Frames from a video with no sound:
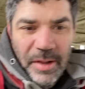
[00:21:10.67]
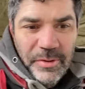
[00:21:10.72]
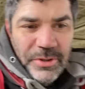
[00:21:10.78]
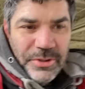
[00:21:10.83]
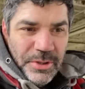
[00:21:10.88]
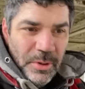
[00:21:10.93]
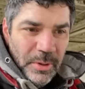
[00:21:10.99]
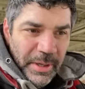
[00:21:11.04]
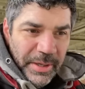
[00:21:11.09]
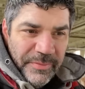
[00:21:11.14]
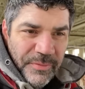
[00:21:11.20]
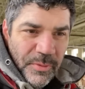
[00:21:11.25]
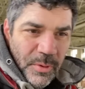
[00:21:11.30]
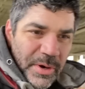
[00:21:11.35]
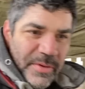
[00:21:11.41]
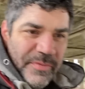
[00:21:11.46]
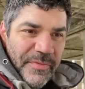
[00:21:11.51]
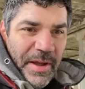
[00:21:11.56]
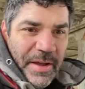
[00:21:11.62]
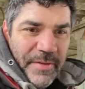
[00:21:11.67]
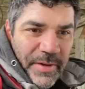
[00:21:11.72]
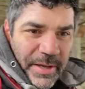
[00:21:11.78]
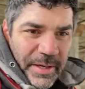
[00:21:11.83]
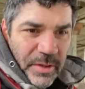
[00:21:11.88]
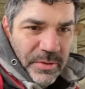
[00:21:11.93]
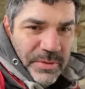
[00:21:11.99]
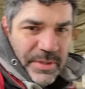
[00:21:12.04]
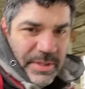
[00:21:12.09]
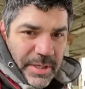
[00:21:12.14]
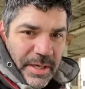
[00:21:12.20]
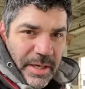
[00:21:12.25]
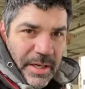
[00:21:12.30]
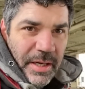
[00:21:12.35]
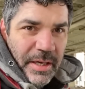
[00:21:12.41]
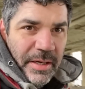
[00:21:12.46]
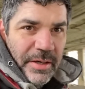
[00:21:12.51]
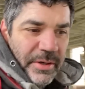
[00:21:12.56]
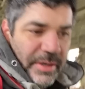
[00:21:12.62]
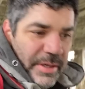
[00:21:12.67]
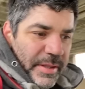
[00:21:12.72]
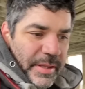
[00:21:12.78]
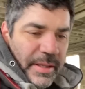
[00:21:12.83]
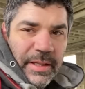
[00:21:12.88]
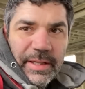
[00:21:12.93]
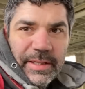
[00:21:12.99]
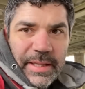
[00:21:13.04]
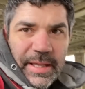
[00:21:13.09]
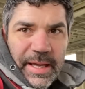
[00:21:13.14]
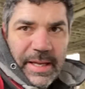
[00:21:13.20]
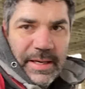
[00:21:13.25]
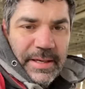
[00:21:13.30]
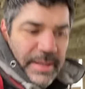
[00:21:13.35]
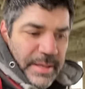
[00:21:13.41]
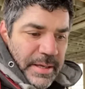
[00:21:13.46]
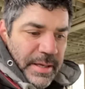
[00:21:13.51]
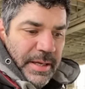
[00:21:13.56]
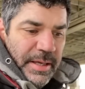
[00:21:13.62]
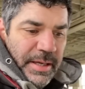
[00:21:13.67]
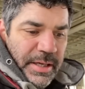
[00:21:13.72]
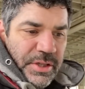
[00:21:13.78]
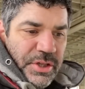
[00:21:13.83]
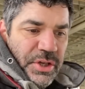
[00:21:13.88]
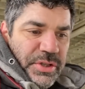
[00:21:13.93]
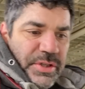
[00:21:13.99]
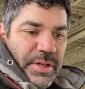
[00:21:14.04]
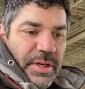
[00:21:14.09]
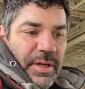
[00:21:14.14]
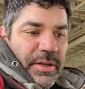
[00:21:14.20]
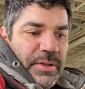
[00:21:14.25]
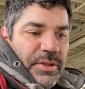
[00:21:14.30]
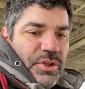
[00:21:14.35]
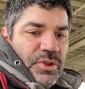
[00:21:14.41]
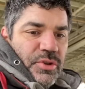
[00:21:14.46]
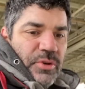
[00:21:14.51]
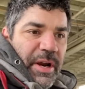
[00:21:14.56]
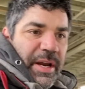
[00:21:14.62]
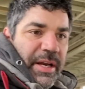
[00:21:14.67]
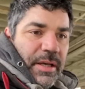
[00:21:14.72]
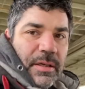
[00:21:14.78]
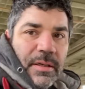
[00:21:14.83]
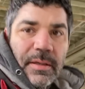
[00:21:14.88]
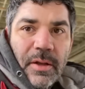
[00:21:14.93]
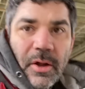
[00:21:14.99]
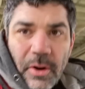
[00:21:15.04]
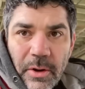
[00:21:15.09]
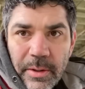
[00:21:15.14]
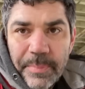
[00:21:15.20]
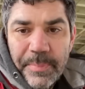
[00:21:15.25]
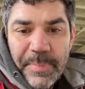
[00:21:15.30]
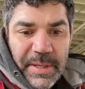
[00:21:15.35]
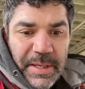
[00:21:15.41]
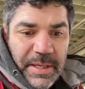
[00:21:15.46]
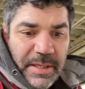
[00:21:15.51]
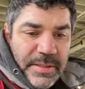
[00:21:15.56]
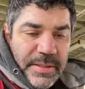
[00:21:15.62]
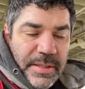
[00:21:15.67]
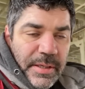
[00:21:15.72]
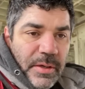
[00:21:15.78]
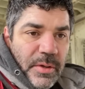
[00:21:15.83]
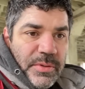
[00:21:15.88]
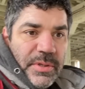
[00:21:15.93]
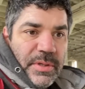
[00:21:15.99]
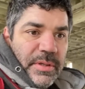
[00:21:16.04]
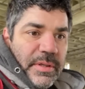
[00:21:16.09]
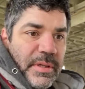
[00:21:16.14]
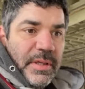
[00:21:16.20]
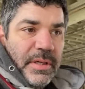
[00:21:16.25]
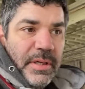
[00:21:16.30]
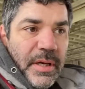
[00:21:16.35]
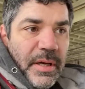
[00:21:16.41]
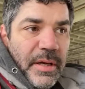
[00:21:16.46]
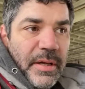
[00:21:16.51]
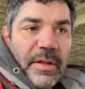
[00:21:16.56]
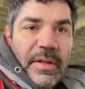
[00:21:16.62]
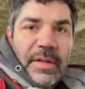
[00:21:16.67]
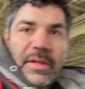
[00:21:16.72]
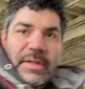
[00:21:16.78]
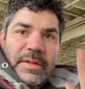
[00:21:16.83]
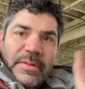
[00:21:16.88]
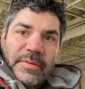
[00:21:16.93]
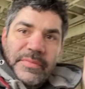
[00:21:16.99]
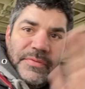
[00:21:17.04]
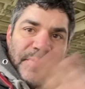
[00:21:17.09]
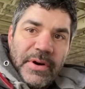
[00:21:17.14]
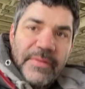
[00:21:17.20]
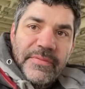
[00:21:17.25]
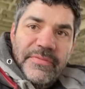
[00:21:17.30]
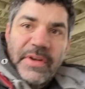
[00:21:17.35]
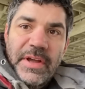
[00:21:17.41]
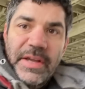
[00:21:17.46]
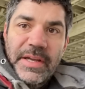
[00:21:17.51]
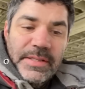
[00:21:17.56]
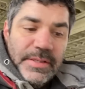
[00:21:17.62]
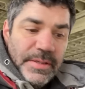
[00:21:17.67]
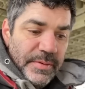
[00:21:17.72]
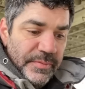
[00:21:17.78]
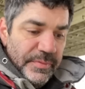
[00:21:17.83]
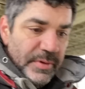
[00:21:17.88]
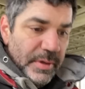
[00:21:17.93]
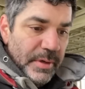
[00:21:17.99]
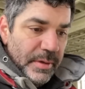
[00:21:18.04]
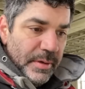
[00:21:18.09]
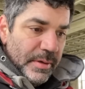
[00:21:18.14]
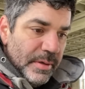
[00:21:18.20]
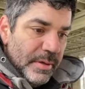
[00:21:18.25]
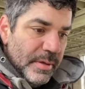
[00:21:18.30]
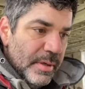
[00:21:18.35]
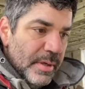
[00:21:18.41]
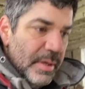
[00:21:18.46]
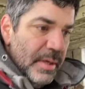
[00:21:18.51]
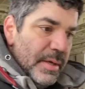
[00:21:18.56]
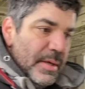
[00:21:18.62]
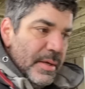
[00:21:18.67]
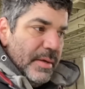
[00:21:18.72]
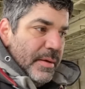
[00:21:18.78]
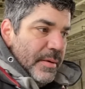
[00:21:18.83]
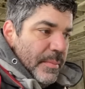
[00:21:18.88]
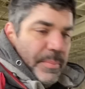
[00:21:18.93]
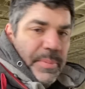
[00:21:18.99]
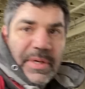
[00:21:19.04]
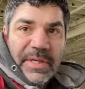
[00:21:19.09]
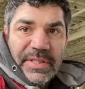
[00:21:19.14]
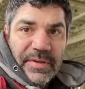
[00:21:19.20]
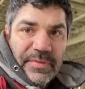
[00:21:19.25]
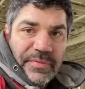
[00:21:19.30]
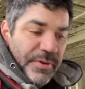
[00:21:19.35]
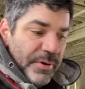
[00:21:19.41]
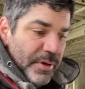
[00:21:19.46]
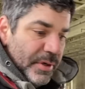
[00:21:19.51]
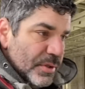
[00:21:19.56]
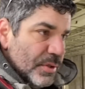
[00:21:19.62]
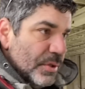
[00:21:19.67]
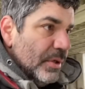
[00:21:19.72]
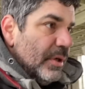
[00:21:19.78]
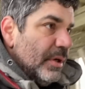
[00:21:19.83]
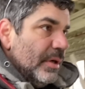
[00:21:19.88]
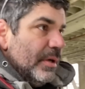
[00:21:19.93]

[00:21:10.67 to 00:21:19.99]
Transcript: There's no like 45 angles to cut or anything like that. It's just a straight long piece that goes on the, uh, the front face of the piece of furniture.